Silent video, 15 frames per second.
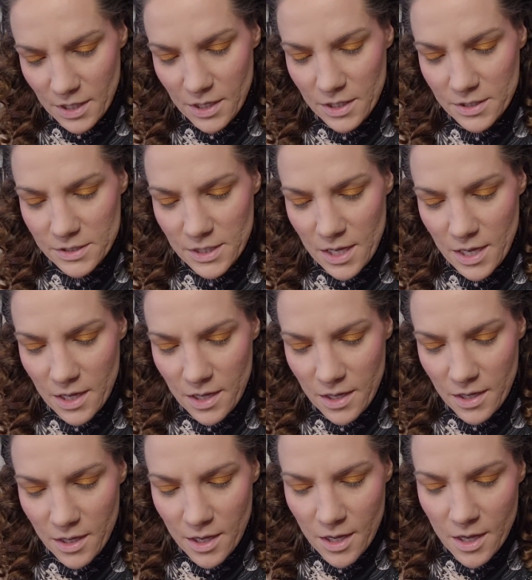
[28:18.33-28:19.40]
It is
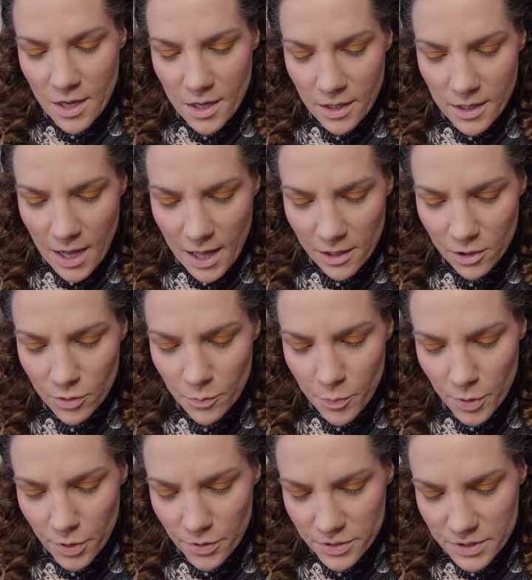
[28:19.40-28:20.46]
a Color
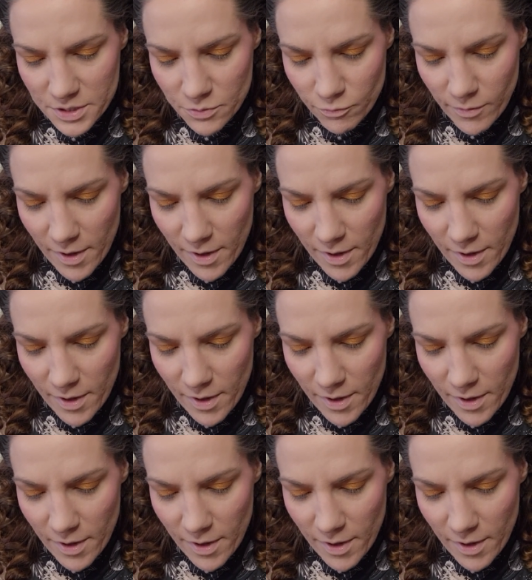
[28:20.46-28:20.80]
Burst